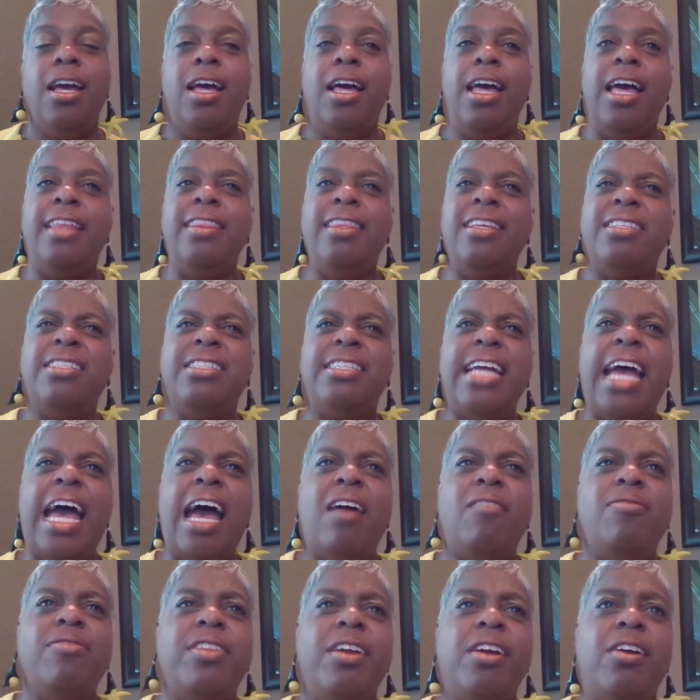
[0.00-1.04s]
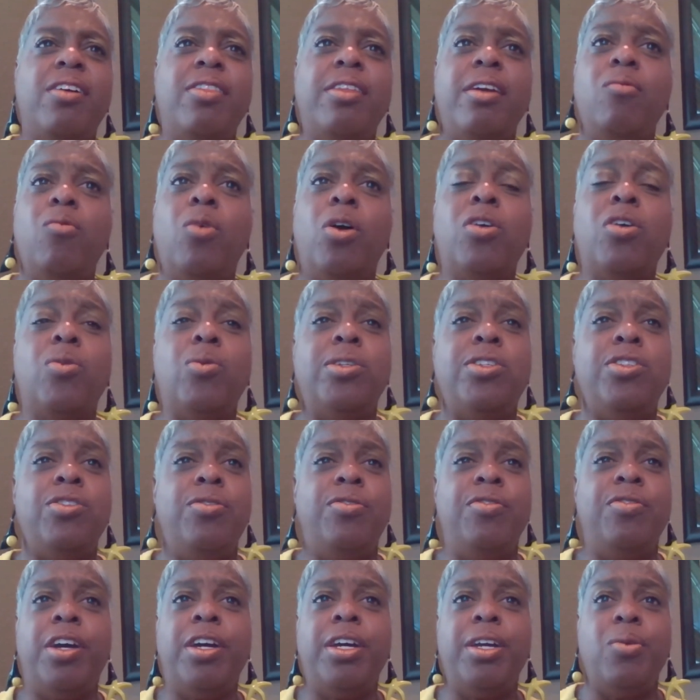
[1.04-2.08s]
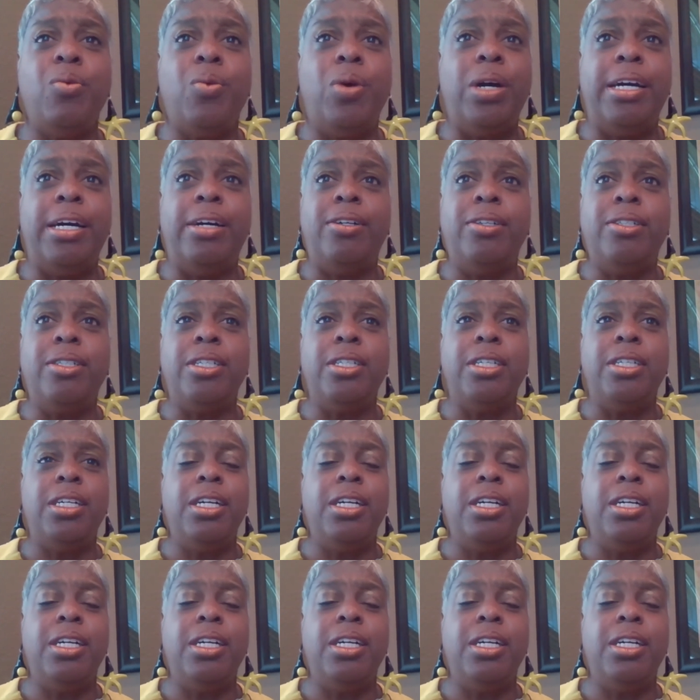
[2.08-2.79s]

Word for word: And the staff there, they work with you very well.